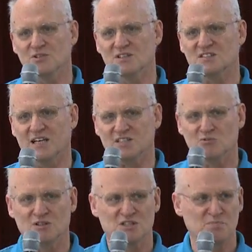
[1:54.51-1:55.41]
to the
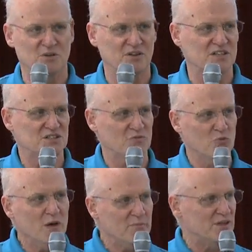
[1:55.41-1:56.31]
sexual experience of
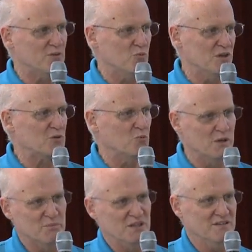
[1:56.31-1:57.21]
women with
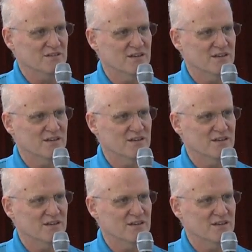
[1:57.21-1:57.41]
women.